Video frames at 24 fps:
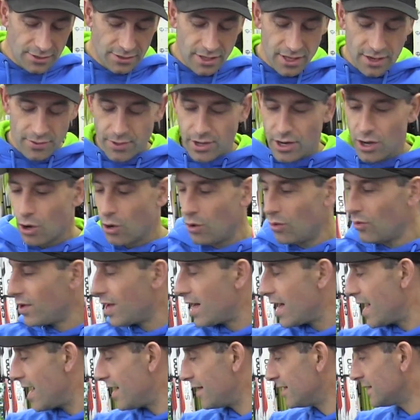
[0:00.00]
So there we
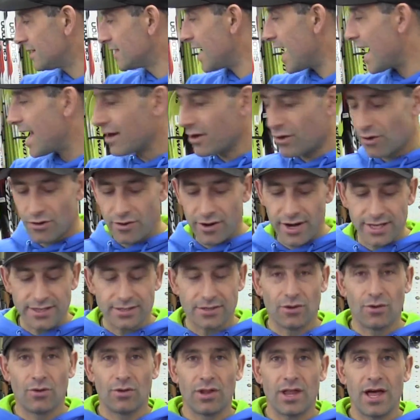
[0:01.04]
go. This category is
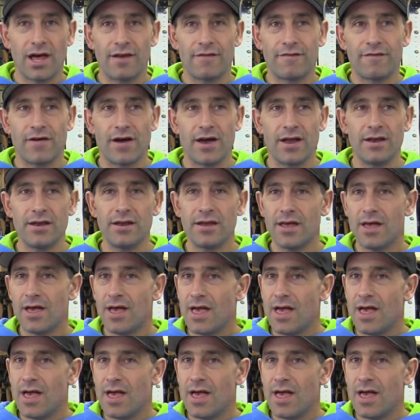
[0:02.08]
a whole lot of fun.